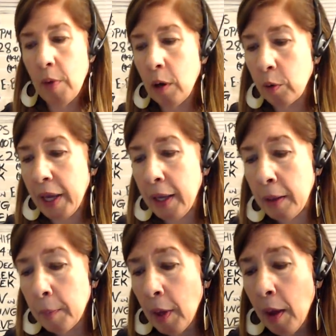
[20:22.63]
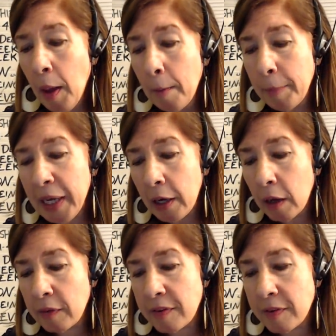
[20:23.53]
Okay?
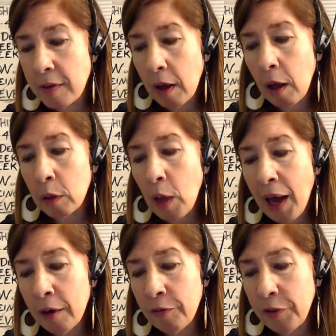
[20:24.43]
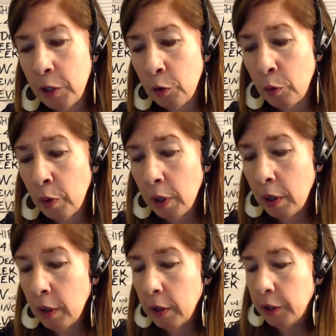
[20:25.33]
Because a lot of you,
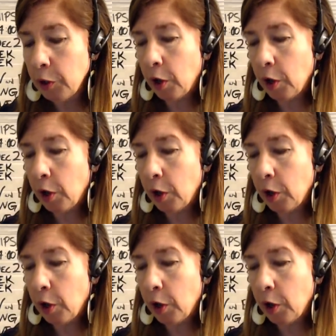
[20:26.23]
you're